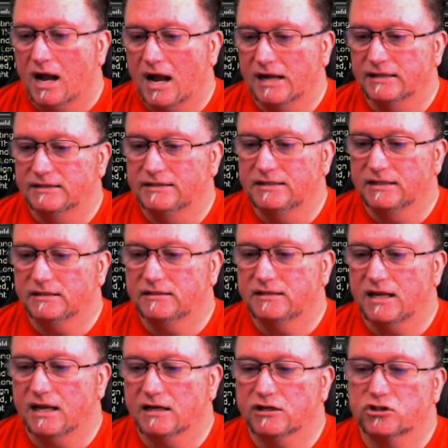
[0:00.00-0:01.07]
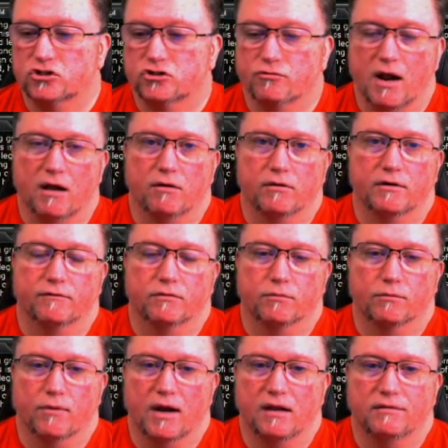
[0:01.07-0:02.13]
I did take Shroud of the
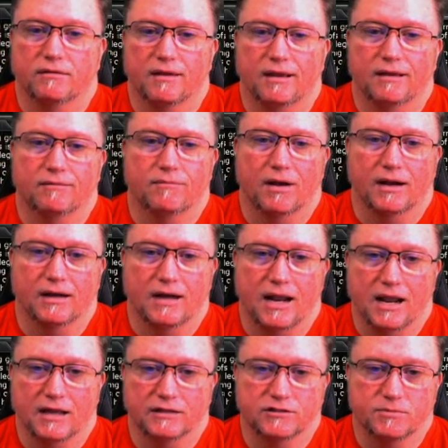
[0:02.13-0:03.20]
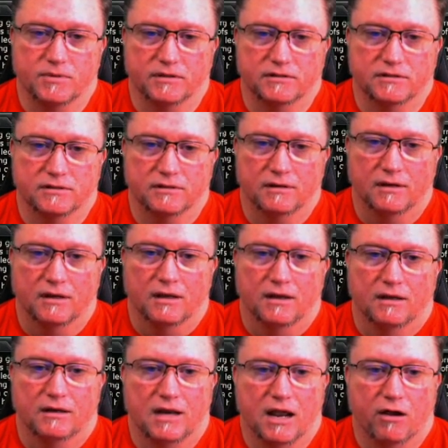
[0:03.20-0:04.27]
Wraith in my enhancements.
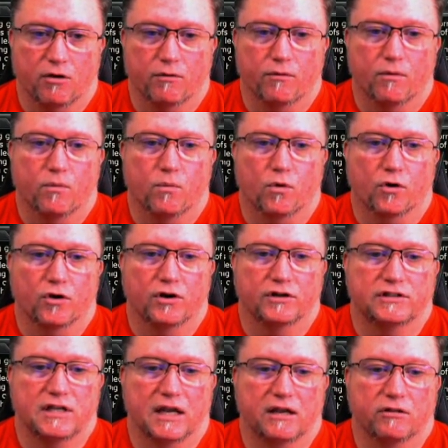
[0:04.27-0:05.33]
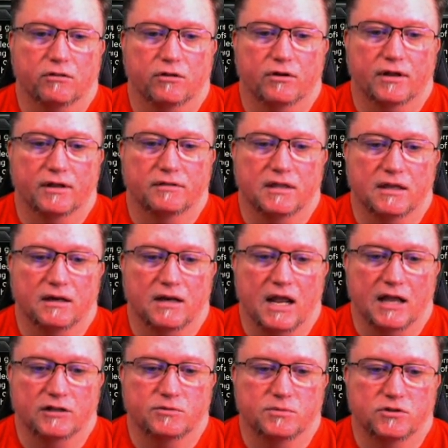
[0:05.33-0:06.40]
Now, we're going to take a look at the
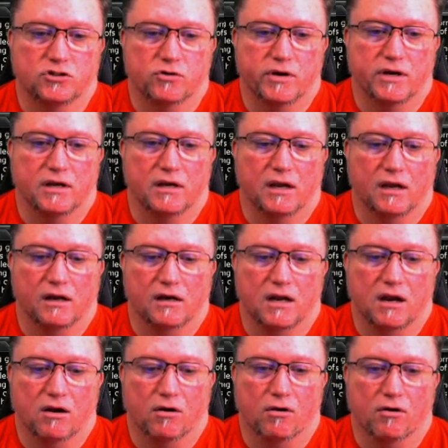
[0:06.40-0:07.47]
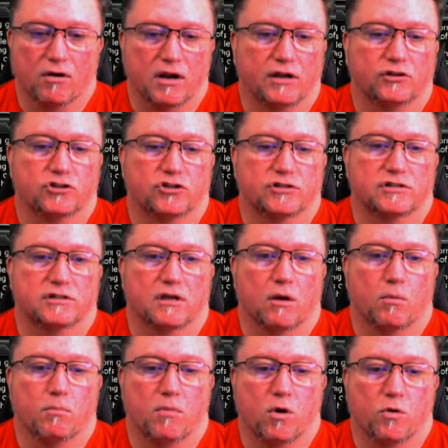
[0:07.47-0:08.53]
enhancement tree in here in just
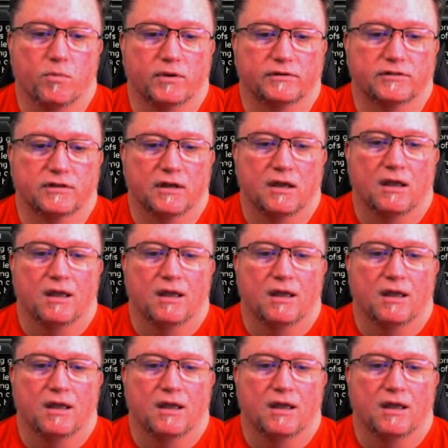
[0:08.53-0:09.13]
a moment.